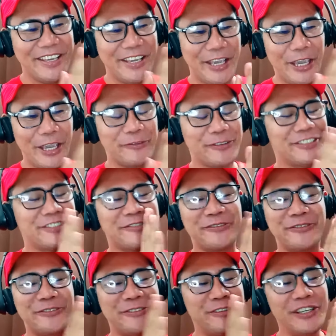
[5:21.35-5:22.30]
It was
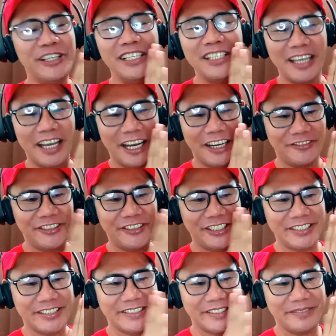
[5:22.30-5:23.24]
really
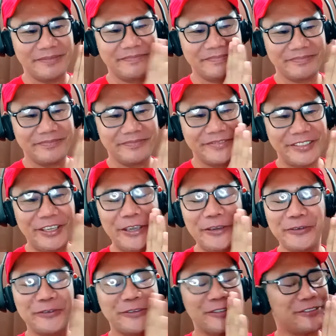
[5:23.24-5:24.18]
obvious.
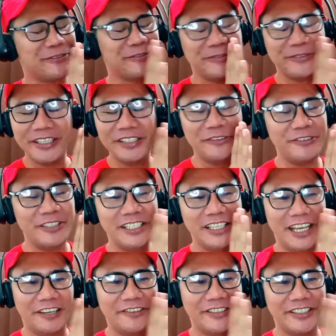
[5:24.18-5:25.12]
It was really, really
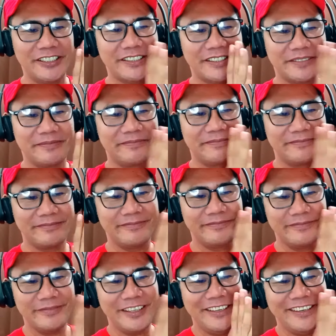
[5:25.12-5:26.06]
obvious.
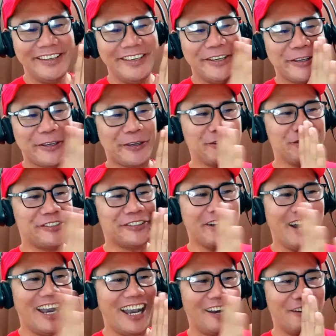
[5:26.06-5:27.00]
Good
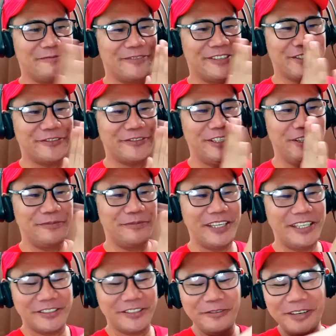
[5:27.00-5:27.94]
job, Miss
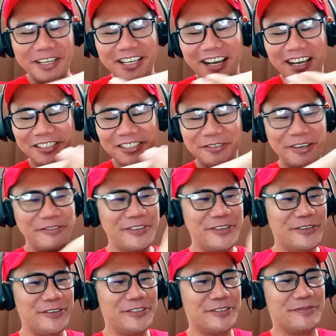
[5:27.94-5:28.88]
Philippines. Oh my gosh, I'm having
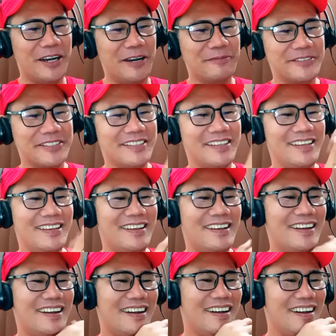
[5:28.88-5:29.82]
goosebumps.
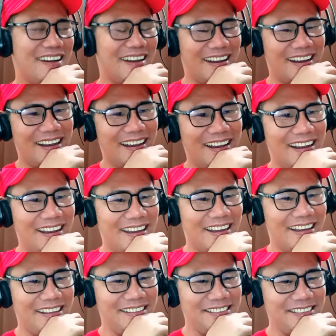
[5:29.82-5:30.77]

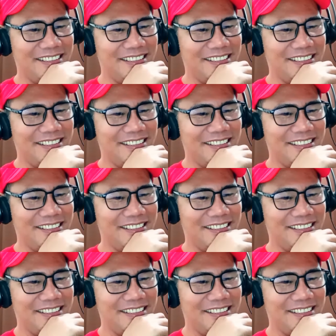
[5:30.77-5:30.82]
Ah.